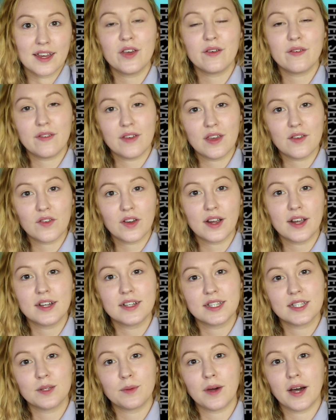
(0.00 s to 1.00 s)
the fever
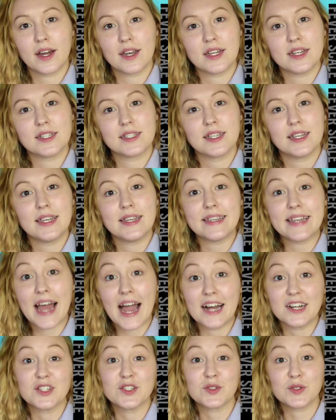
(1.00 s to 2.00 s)
is the body's
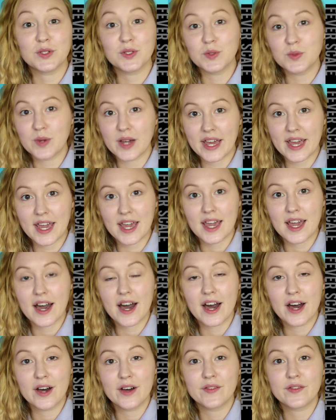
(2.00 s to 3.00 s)
natural way
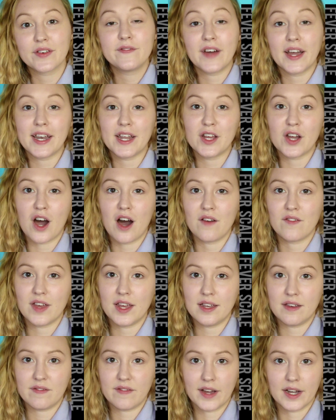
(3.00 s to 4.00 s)
of fighting off
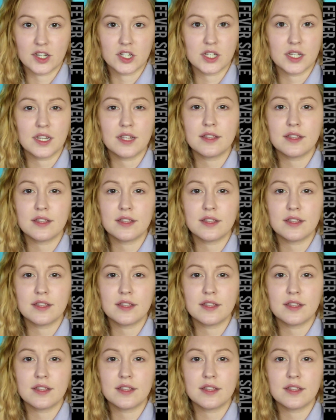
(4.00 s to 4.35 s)
infection,